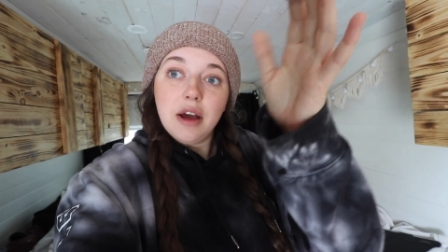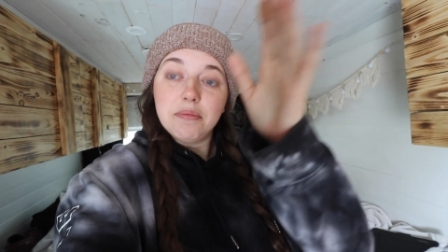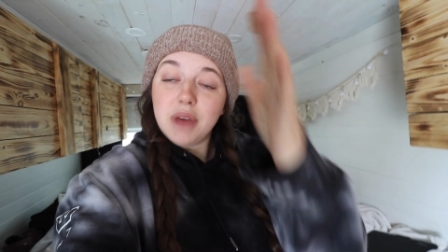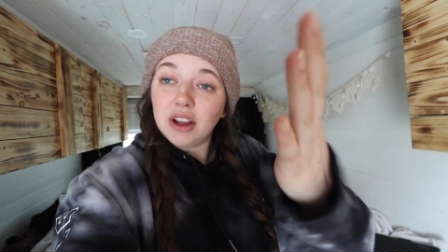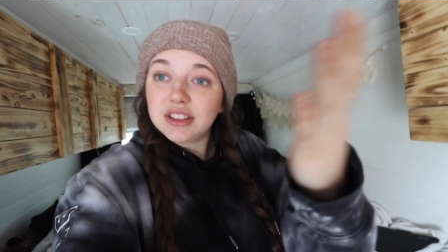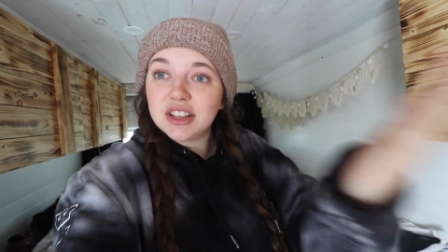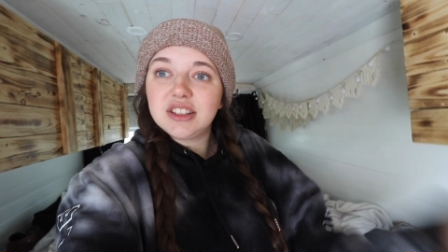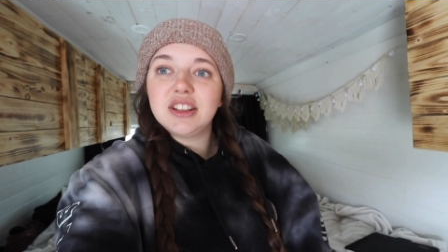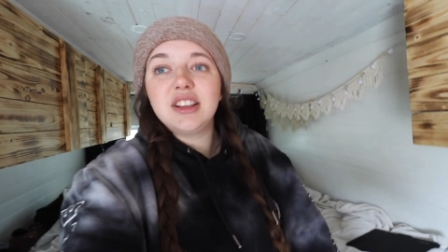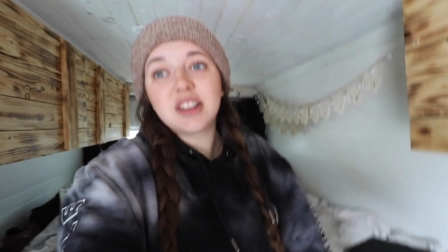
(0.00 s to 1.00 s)

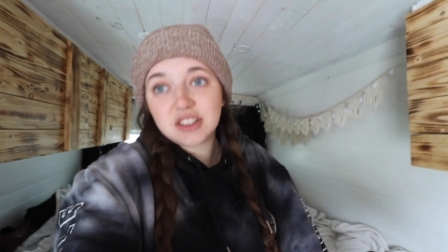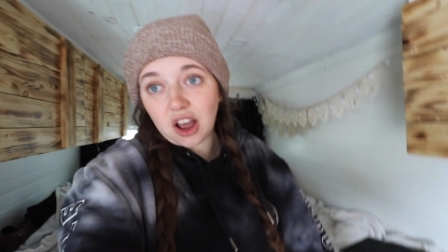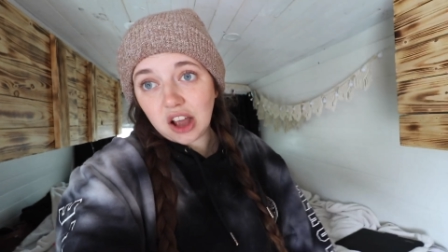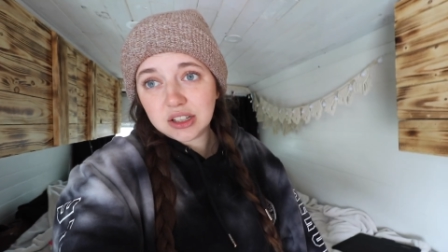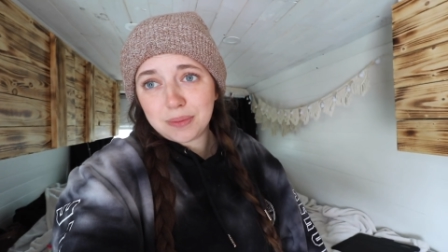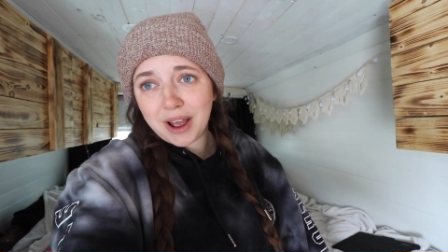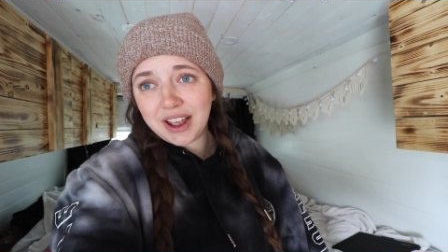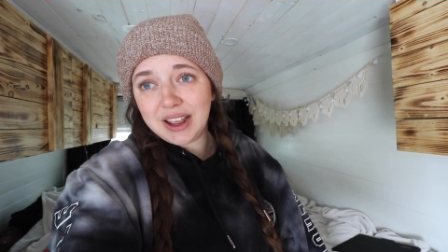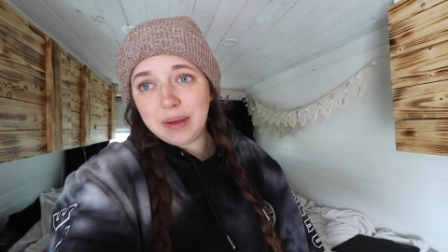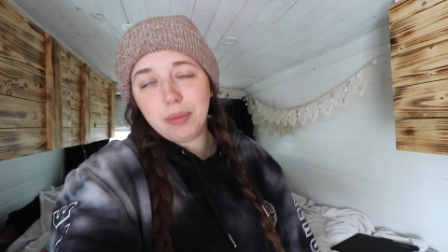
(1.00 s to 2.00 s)
melted to the exhaust
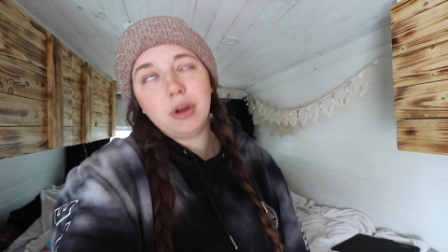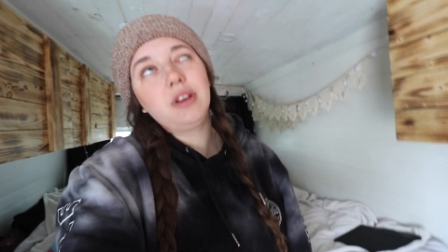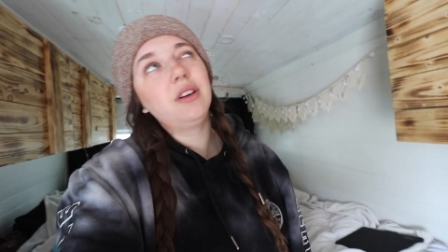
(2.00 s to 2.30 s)
pipe.